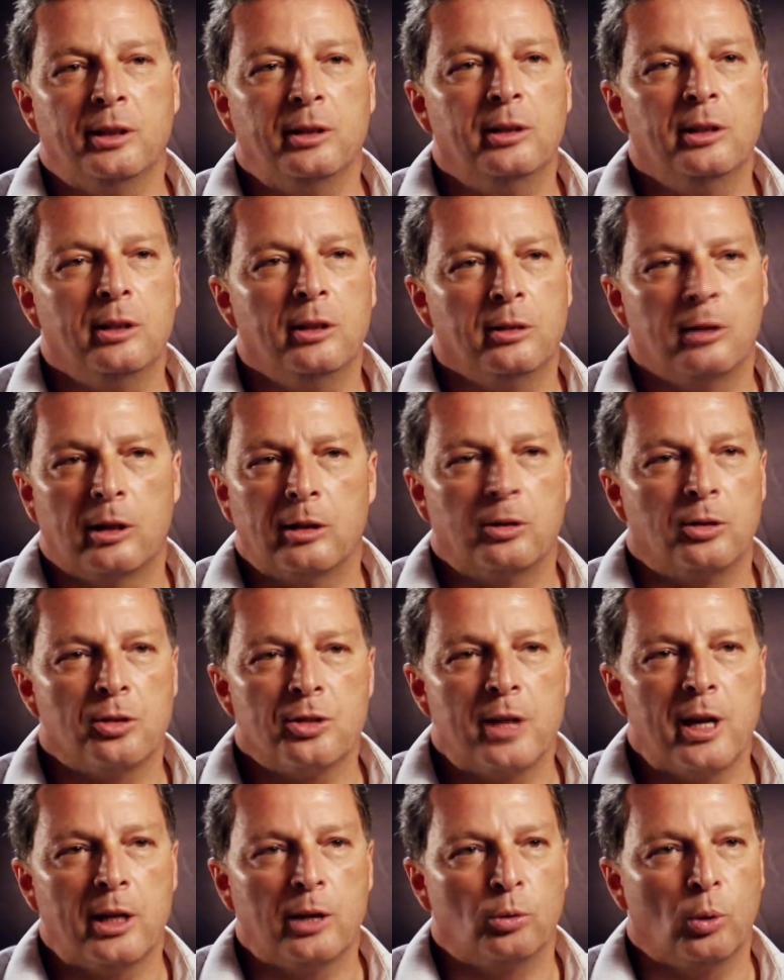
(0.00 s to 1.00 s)
He didn't
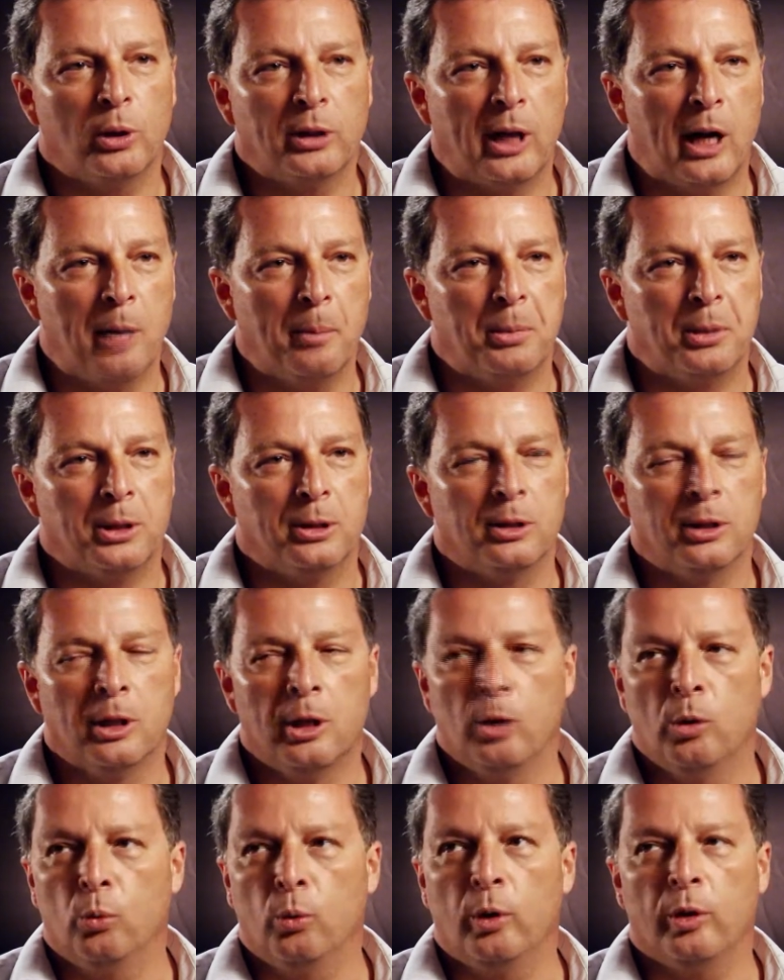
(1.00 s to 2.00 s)
understand what happened
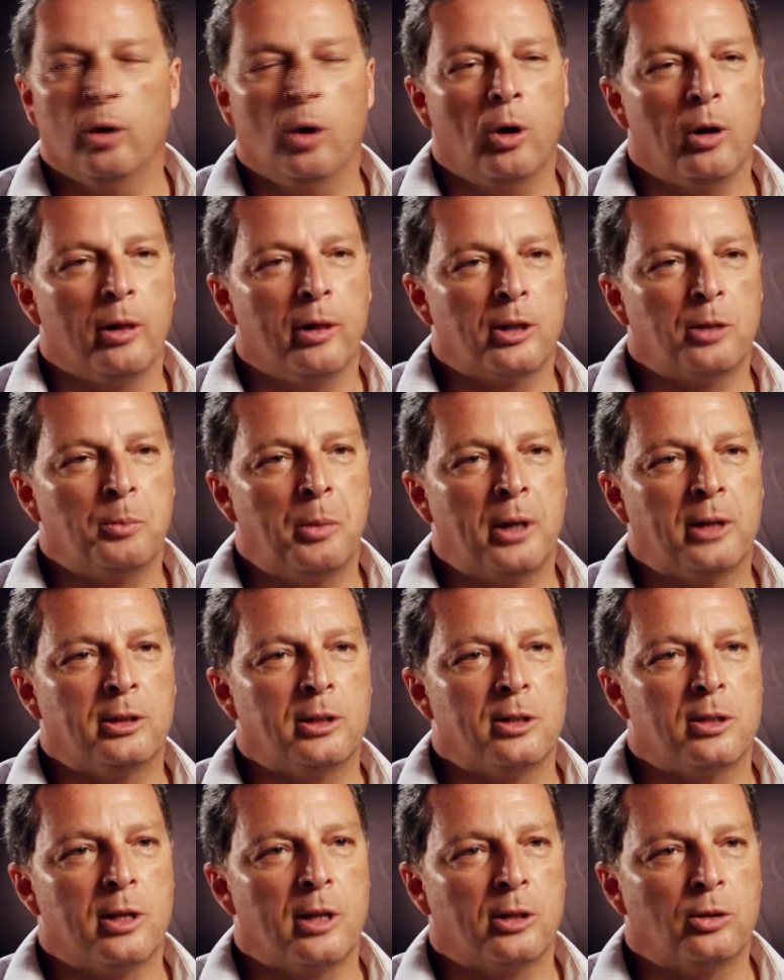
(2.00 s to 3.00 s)
with all that
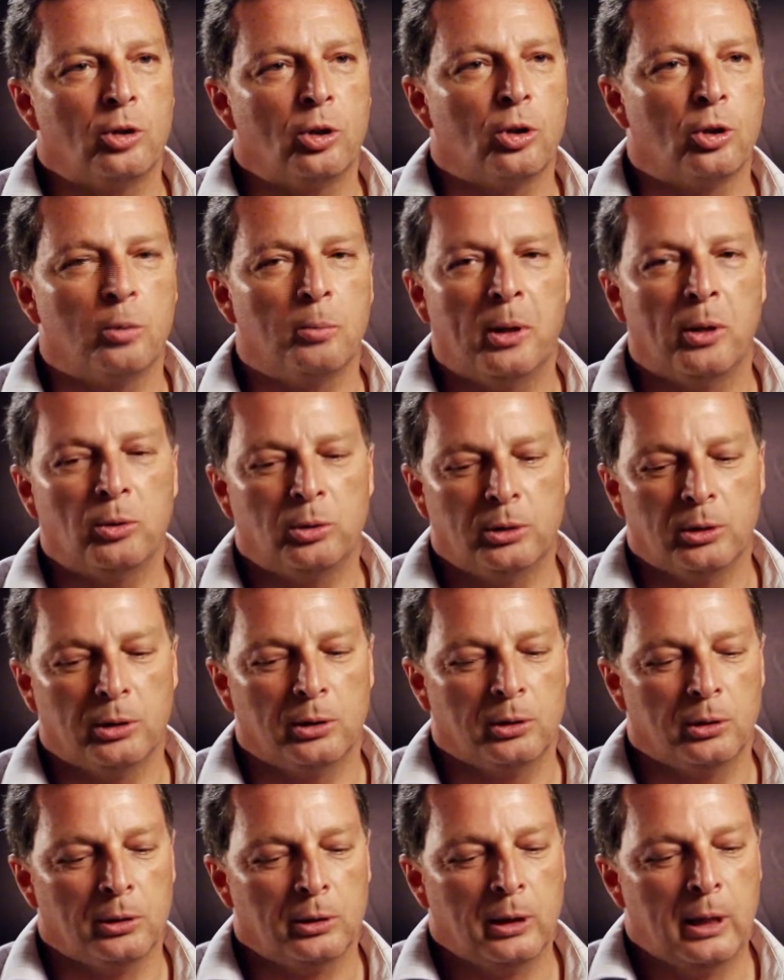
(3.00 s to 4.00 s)
parties that talk about
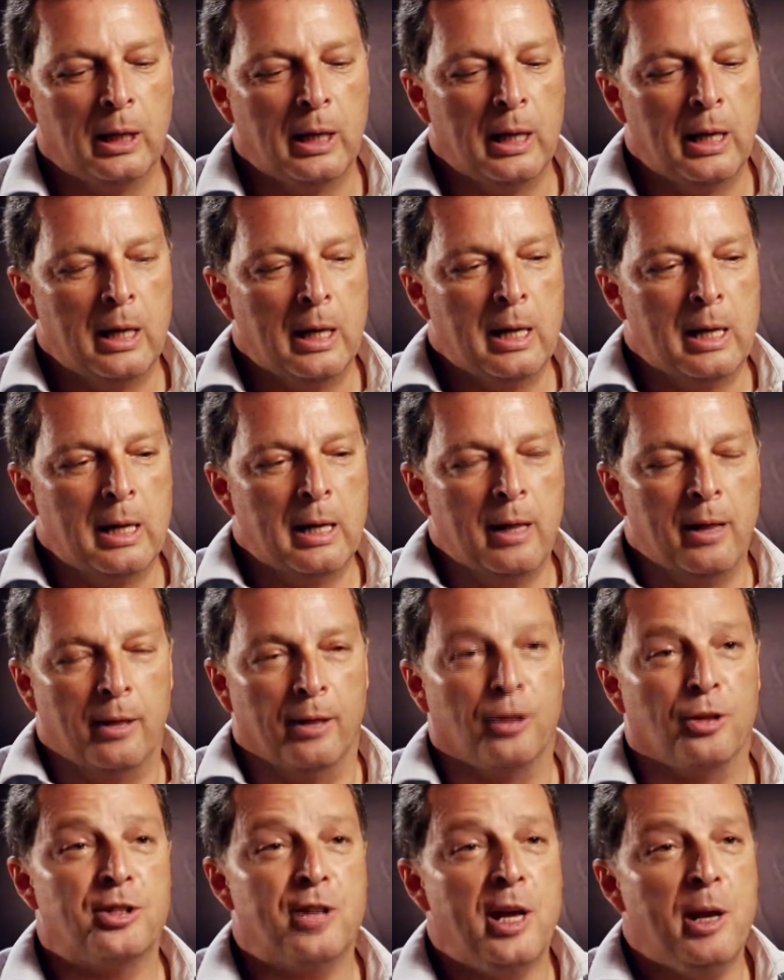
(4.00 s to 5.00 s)
the
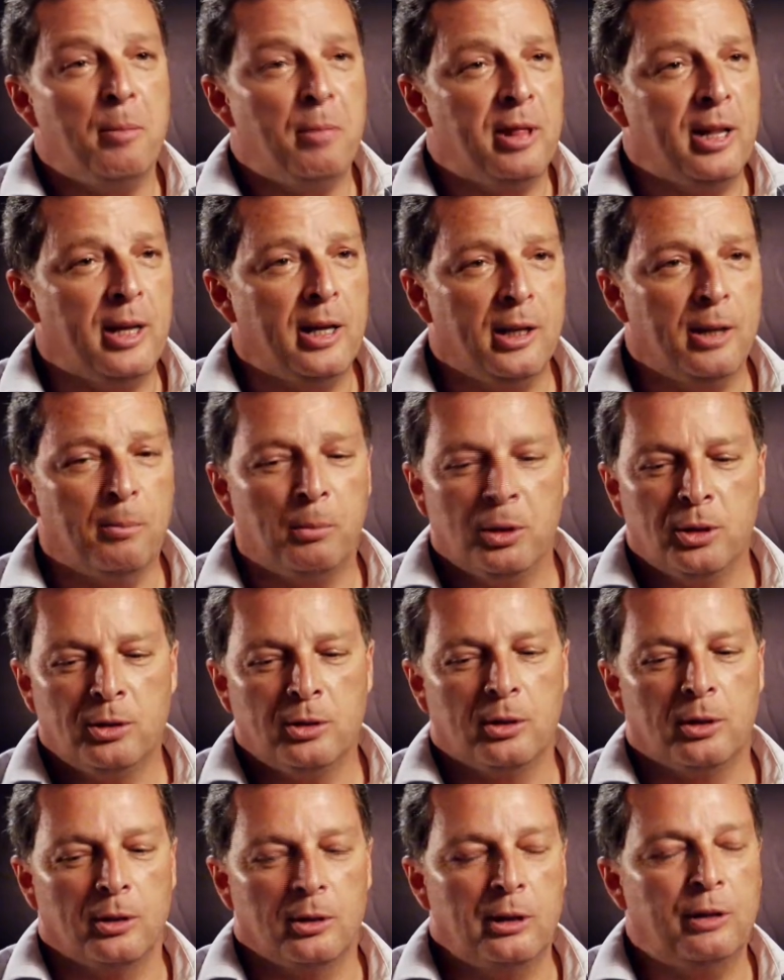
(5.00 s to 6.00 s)
same thing
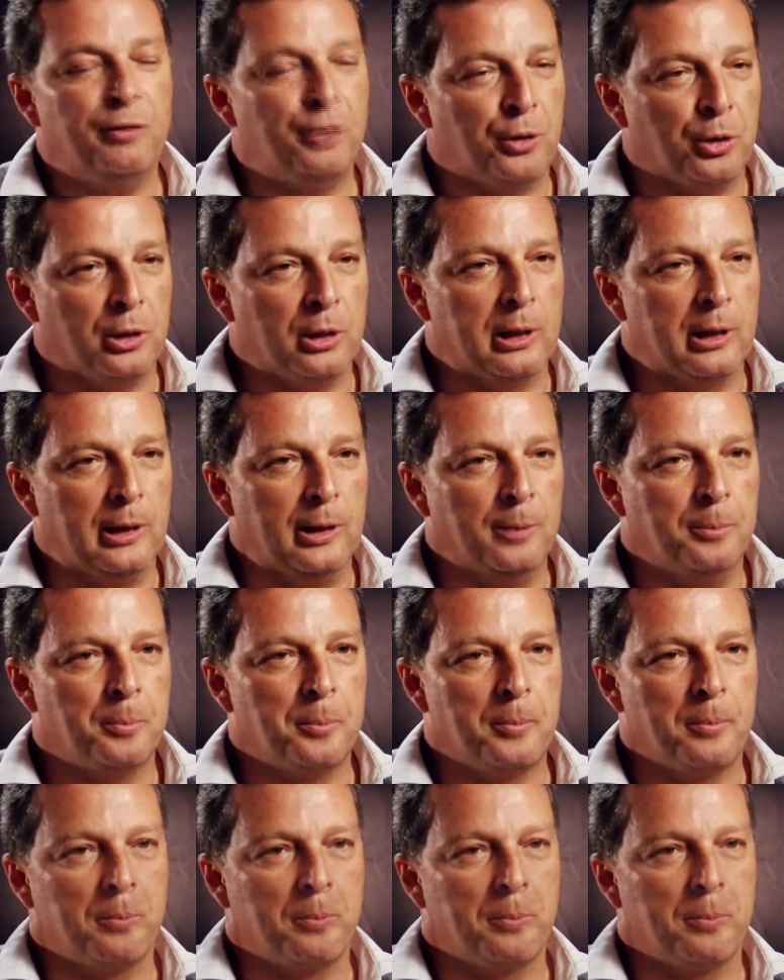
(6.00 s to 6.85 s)
but differently.